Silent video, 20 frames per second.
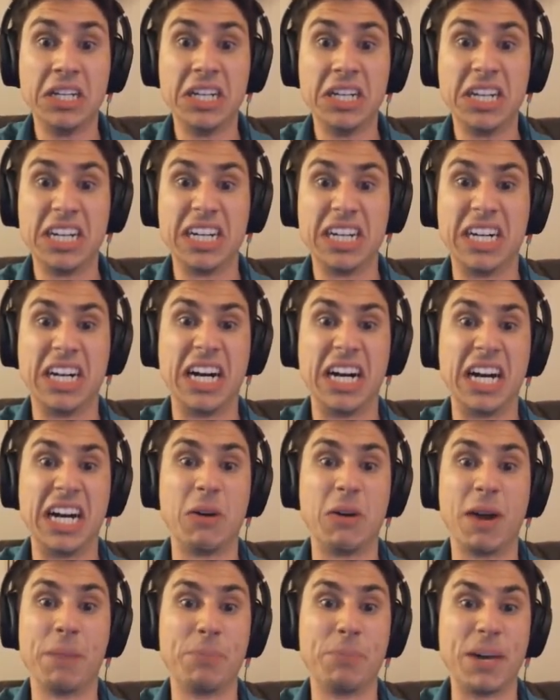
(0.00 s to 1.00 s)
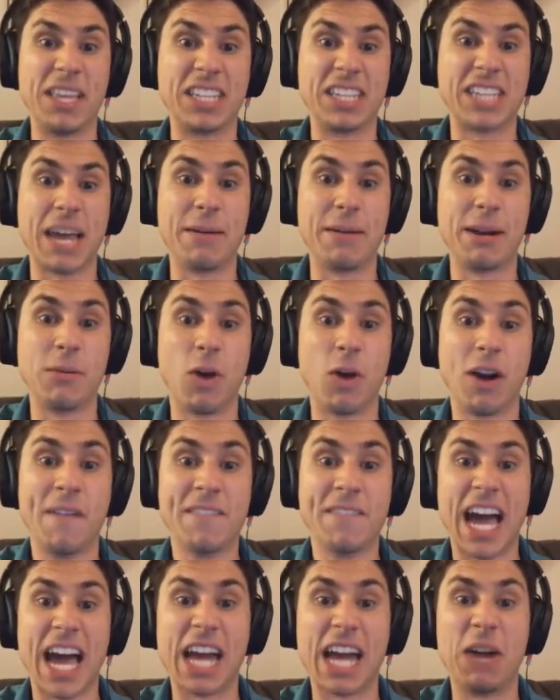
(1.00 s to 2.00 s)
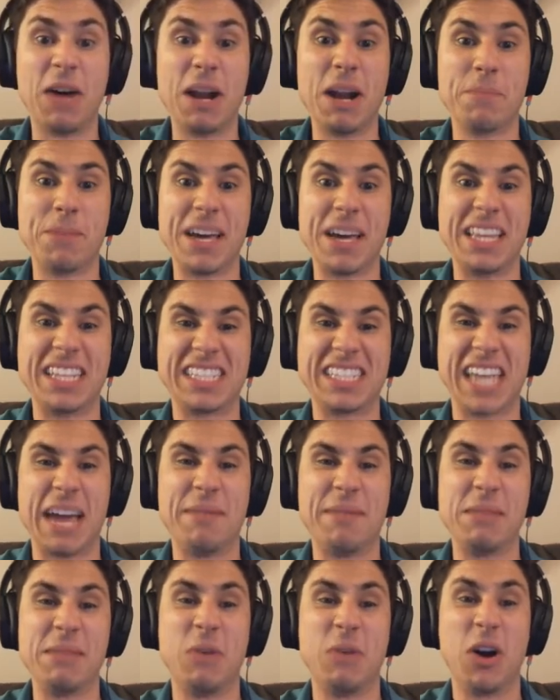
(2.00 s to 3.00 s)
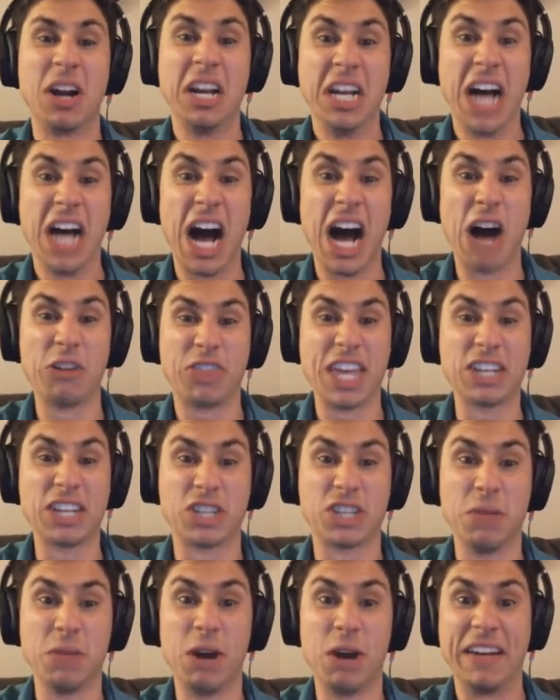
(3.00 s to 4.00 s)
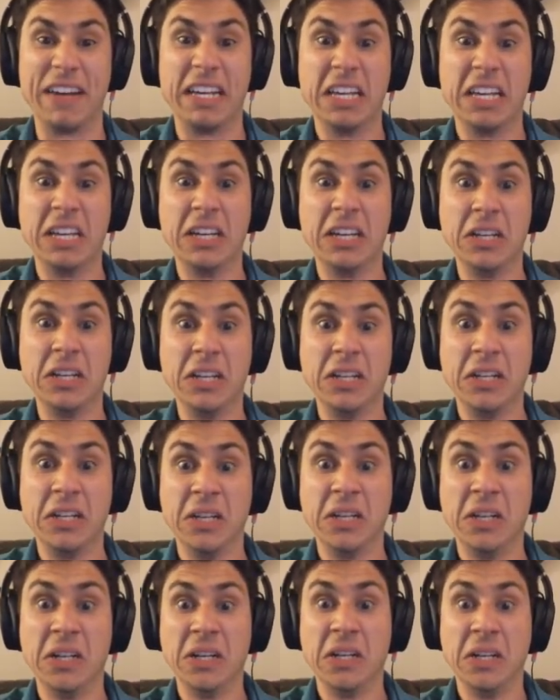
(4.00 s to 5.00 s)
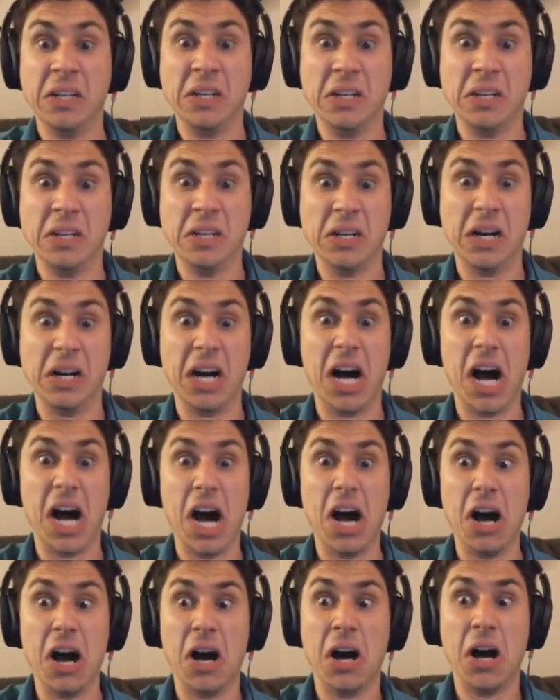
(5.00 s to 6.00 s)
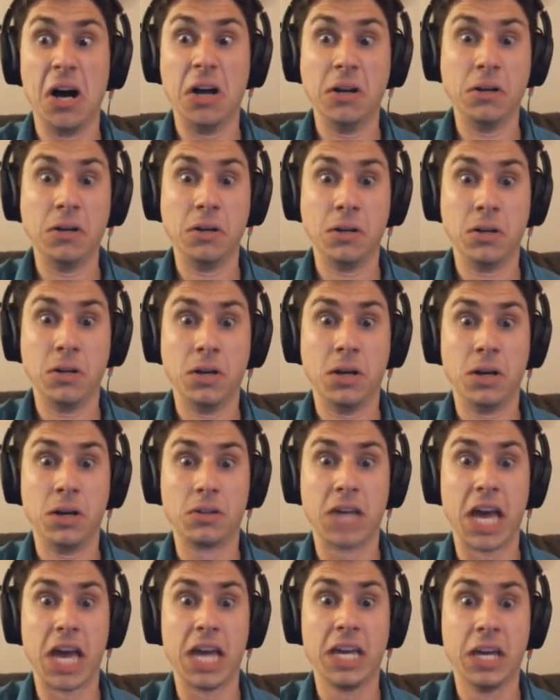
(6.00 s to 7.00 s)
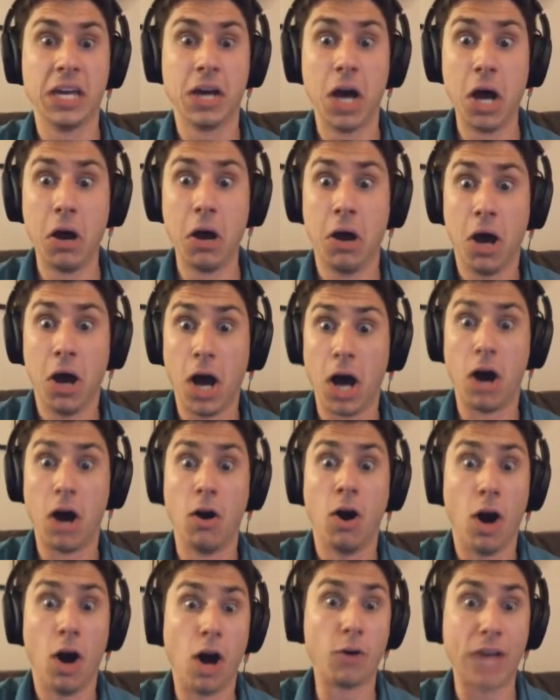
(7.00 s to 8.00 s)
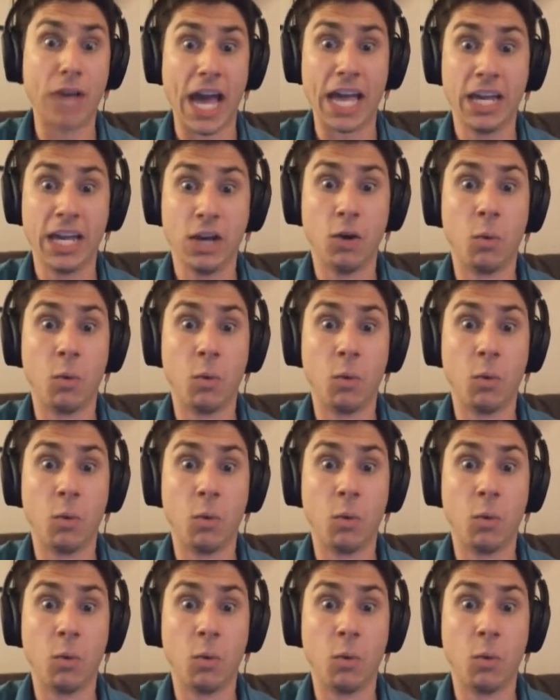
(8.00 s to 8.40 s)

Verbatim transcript: Oh, I don't want to play this game anymore. I don't want to play this game anymore. Oh, things are moving. Oh, okay. Oh, oh, okay.